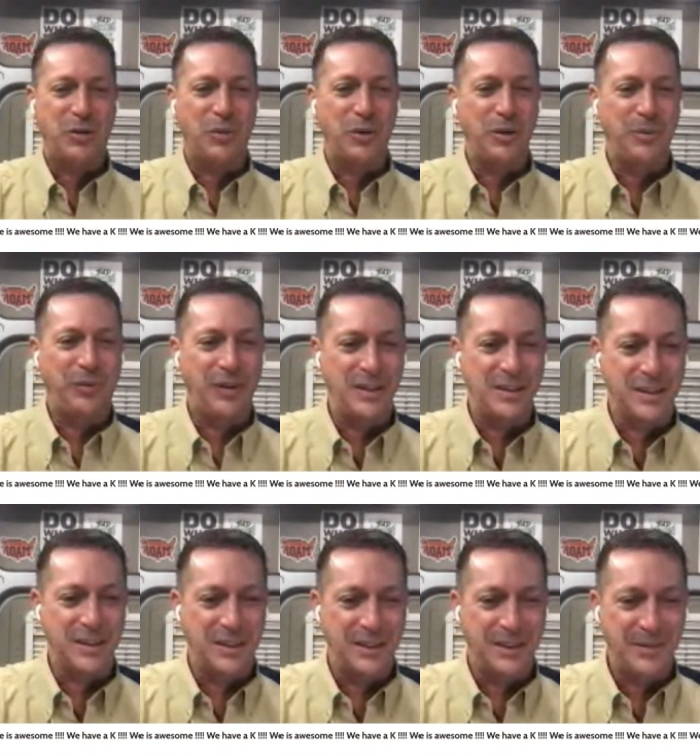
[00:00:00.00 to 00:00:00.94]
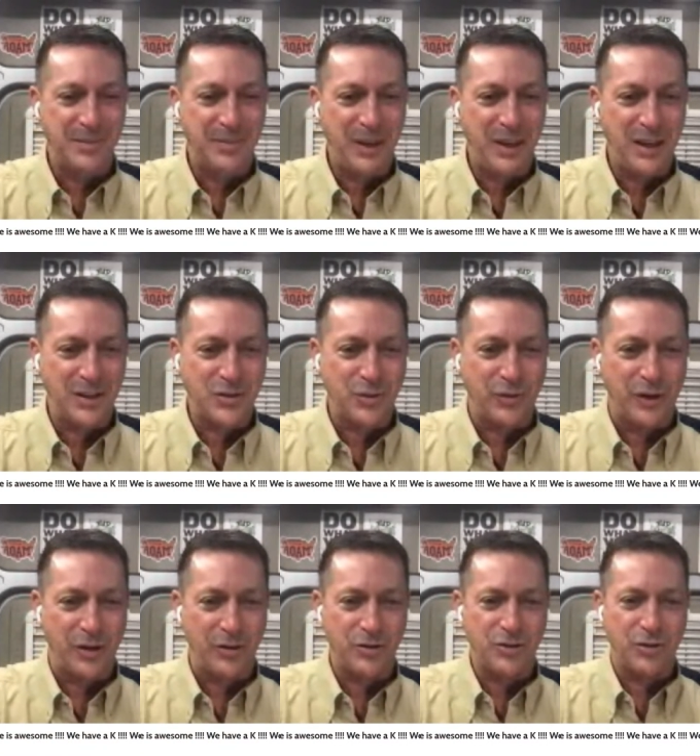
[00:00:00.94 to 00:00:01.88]
Mark Williams says, uh, yes,
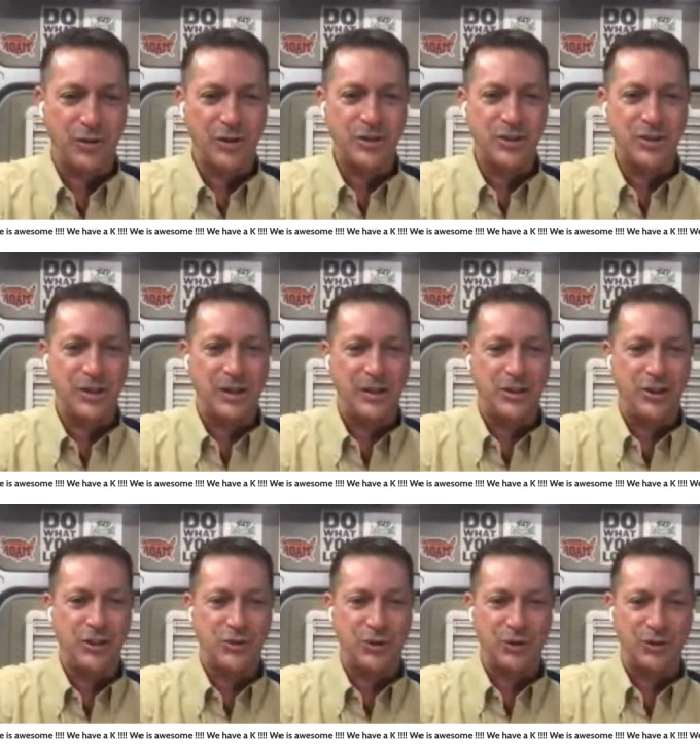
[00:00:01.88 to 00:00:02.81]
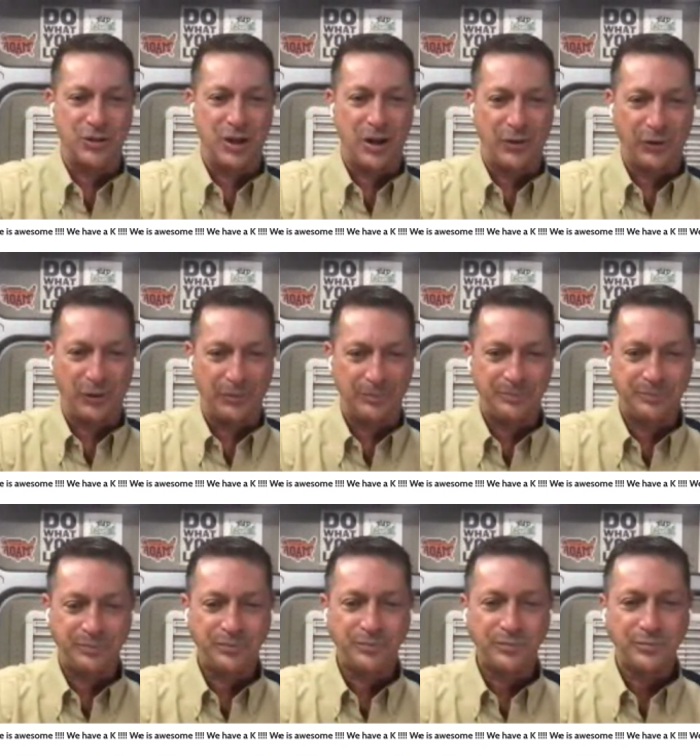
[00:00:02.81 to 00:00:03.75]
Travato storage, uh, G storage is
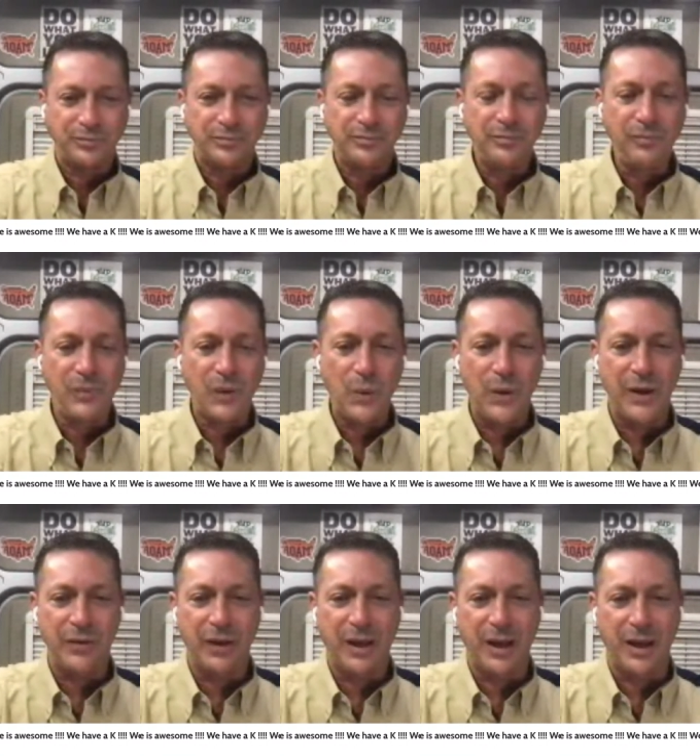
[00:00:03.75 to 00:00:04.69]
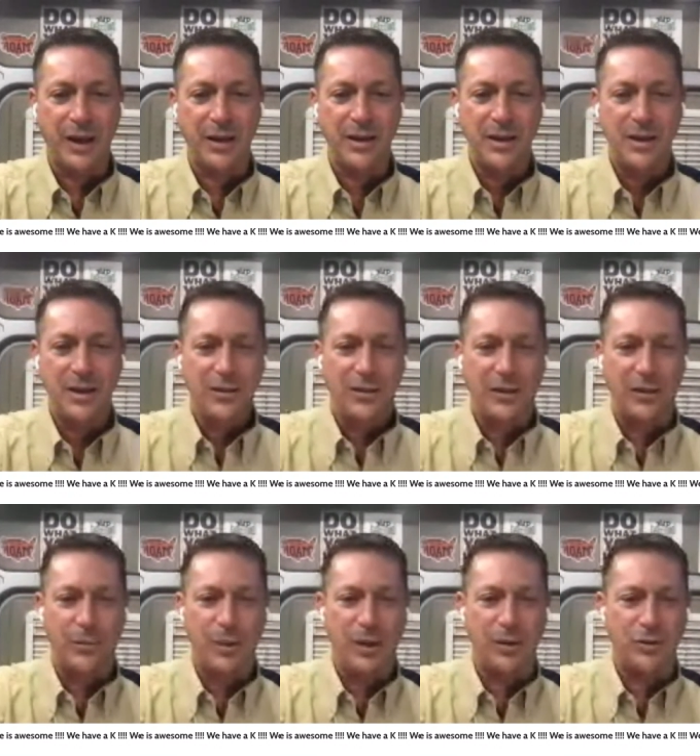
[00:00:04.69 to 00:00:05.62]
awesome. We have the K,
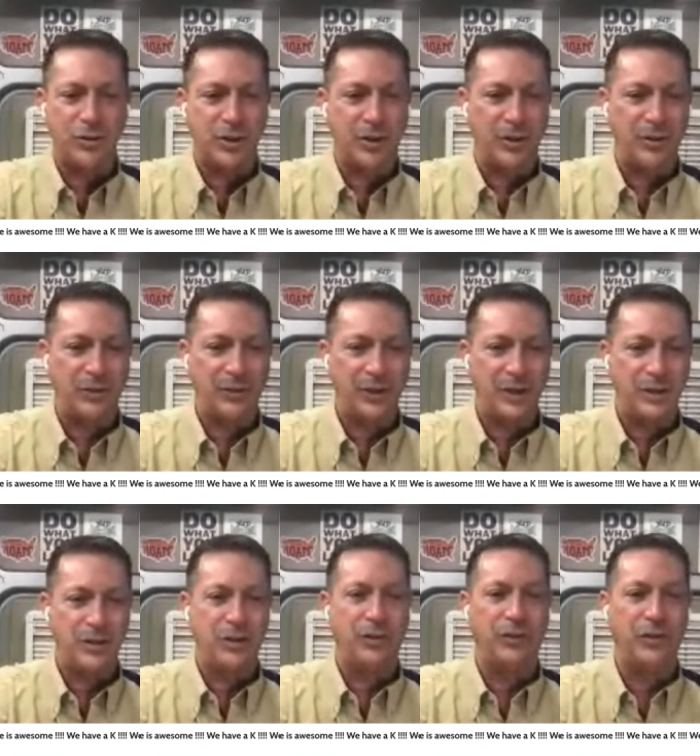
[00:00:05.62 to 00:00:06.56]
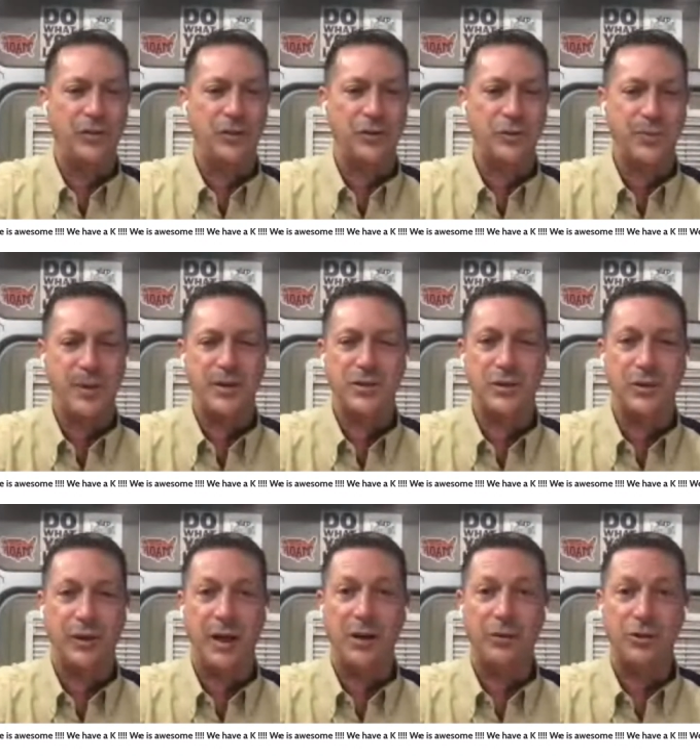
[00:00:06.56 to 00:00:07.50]
we have the Pico chairs, uh, to conserve space
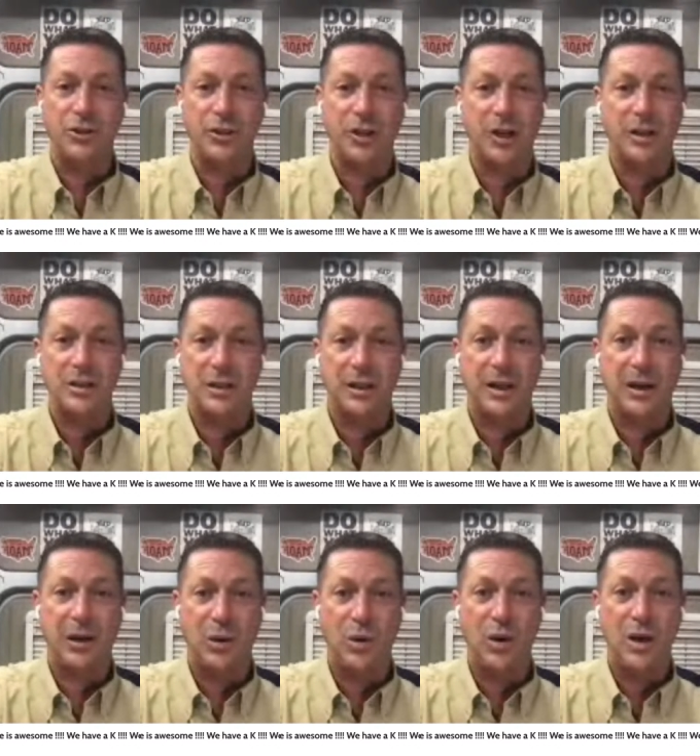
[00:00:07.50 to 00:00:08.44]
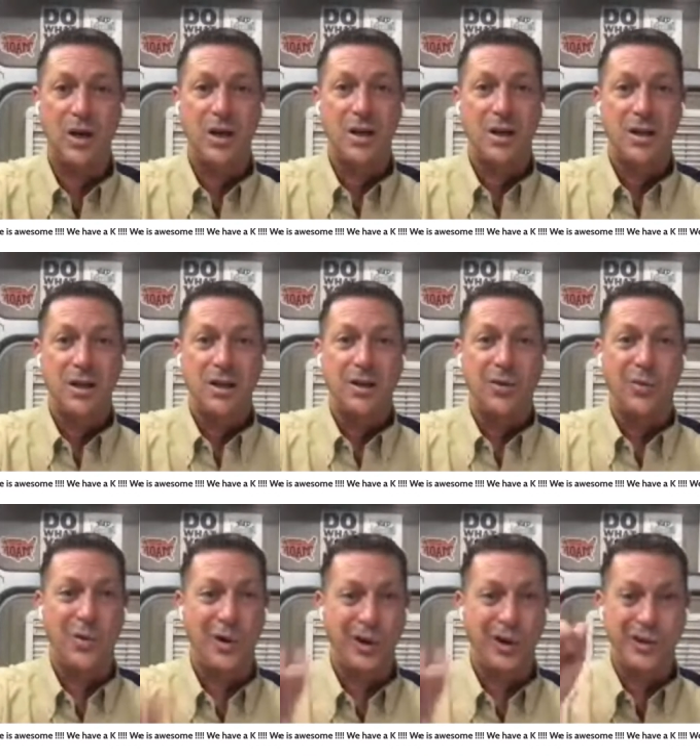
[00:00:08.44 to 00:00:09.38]
too. Yeah. I was shocked at how
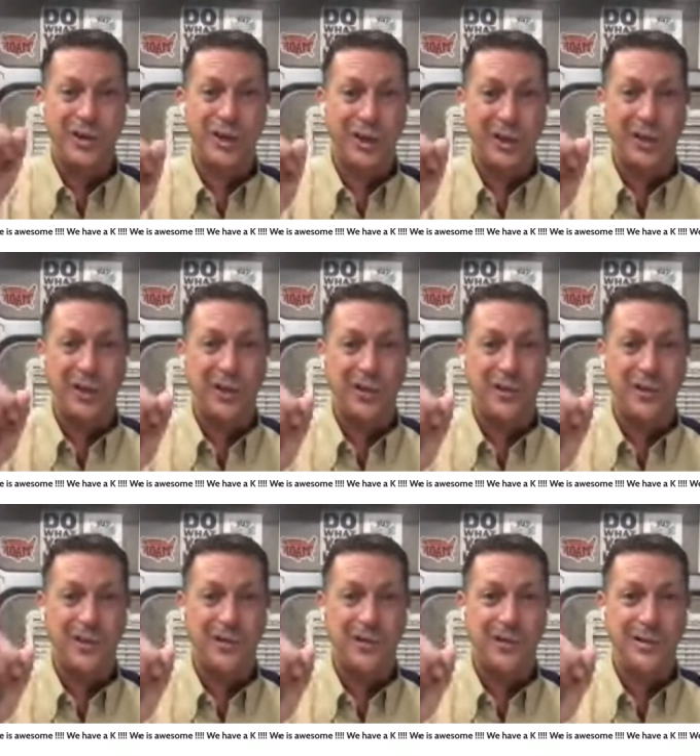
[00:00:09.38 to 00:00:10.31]
one chair,